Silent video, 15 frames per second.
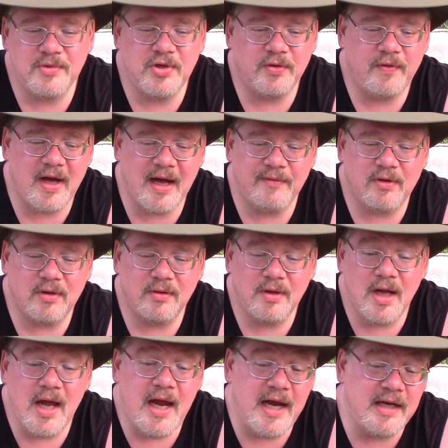survival.
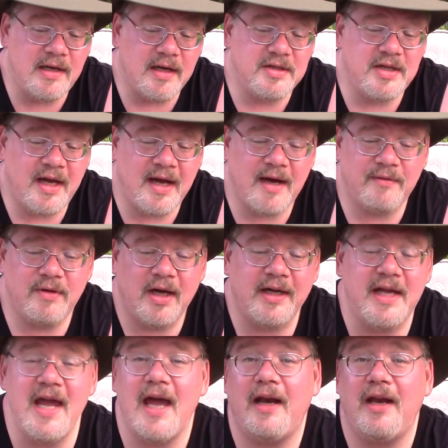He does have a kit